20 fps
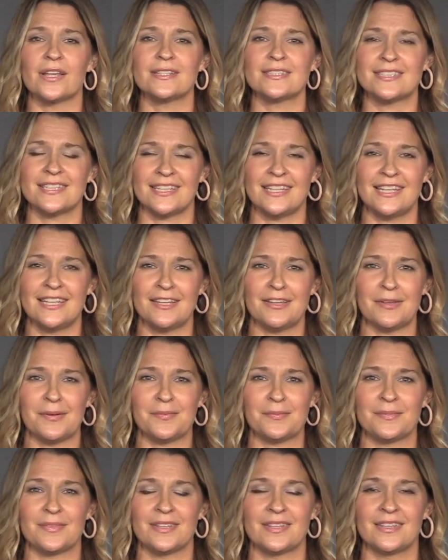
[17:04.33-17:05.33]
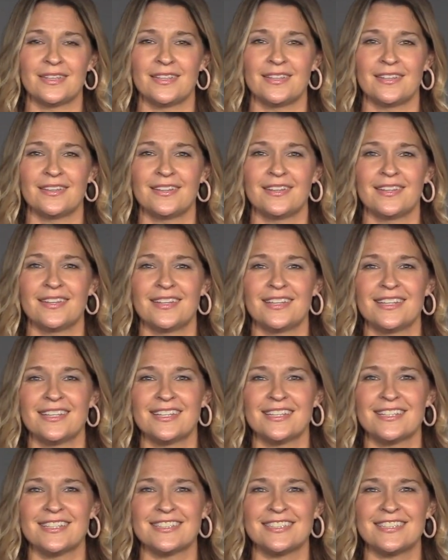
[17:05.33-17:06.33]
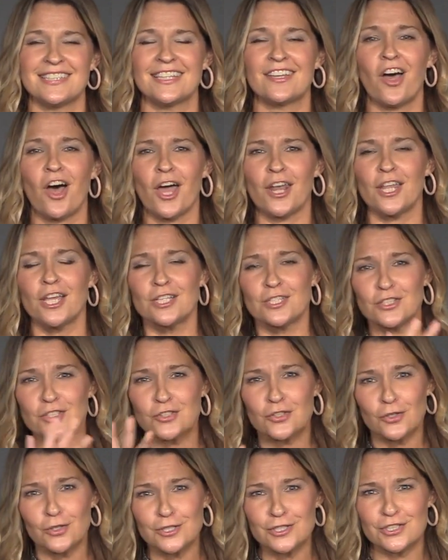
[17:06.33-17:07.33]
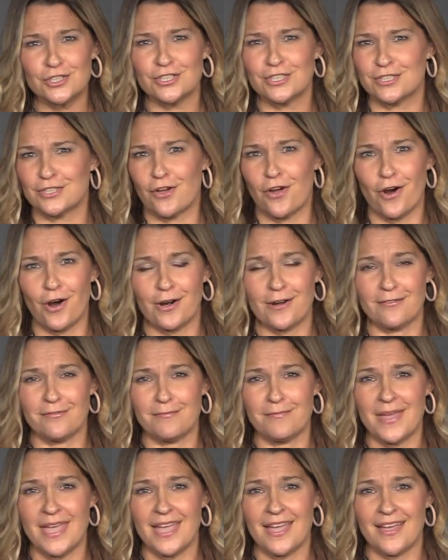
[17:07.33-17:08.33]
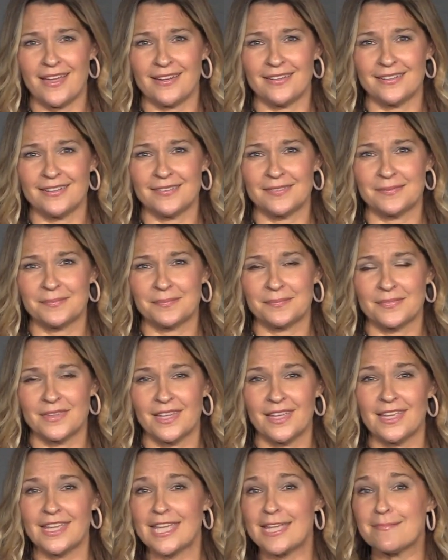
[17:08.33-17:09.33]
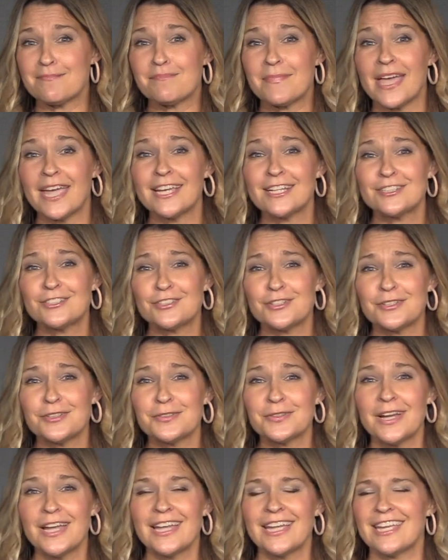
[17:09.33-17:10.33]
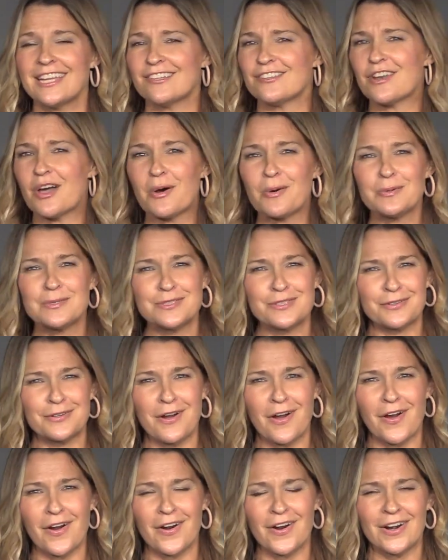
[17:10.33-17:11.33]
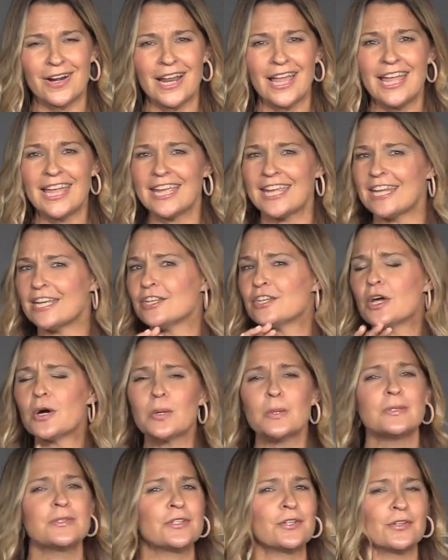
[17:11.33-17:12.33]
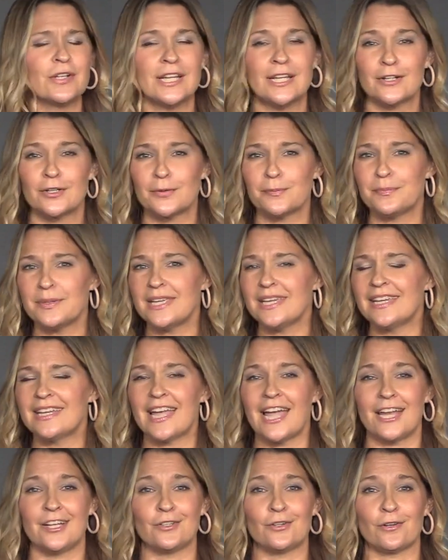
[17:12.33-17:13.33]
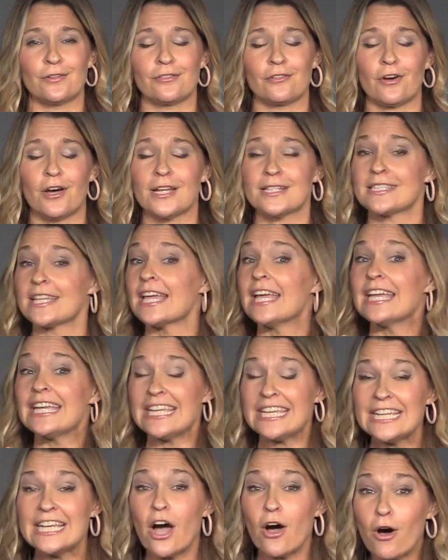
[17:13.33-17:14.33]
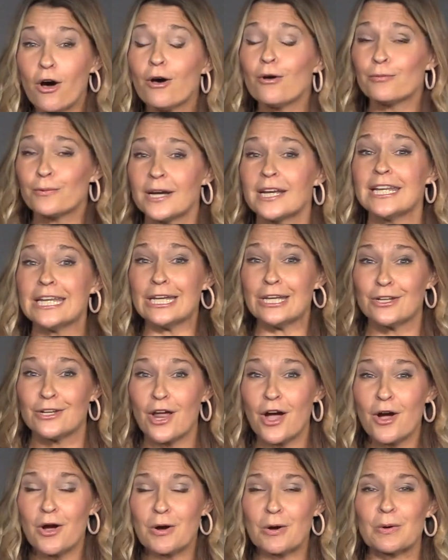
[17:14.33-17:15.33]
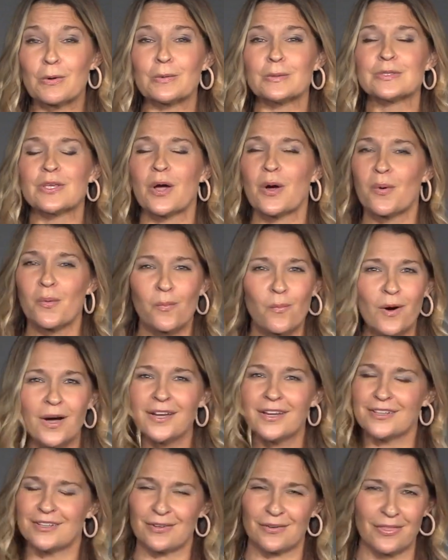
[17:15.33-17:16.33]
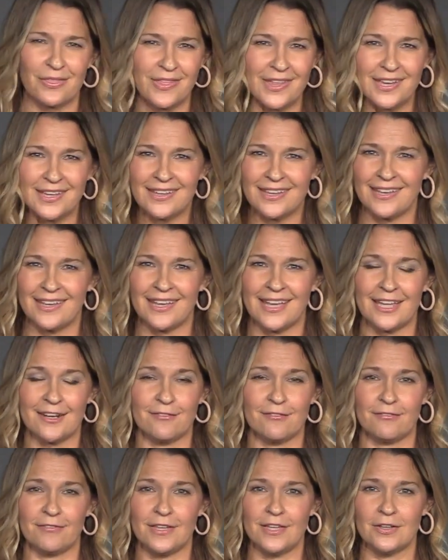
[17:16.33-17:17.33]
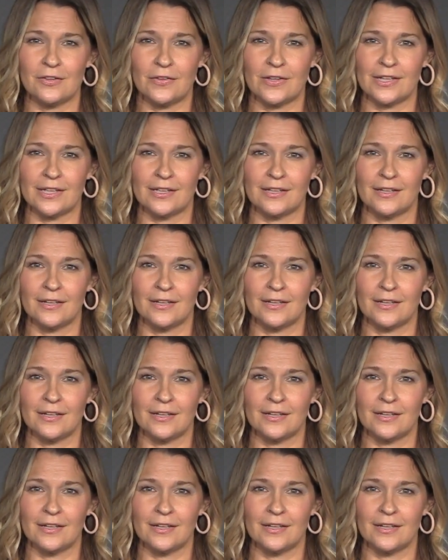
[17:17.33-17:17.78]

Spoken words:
to Him. See, God searches the heart of man. He made you. He knows your heart. He knows your inner being and your thoughts. He already knows what you're thinking and feeling.